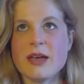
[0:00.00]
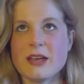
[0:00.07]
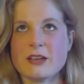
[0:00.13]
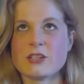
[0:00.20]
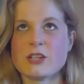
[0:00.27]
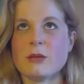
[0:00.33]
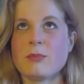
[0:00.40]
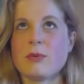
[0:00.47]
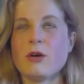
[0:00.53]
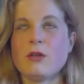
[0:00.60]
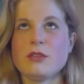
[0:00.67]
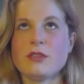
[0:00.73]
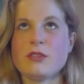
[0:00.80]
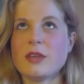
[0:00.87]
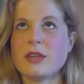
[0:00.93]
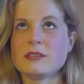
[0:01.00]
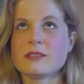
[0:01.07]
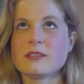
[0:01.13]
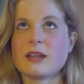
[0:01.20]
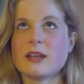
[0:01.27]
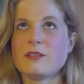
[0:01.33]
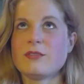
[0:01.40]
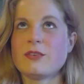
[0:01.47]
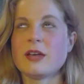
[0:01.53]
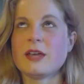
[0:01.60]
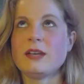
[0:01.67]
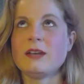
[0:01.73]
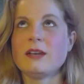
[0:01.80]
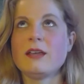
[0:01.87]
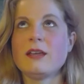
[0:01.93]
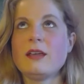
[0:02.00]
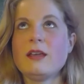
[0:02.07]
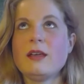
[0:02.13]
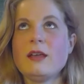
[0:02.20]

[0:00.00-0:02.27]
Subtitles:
mash up all the things that I find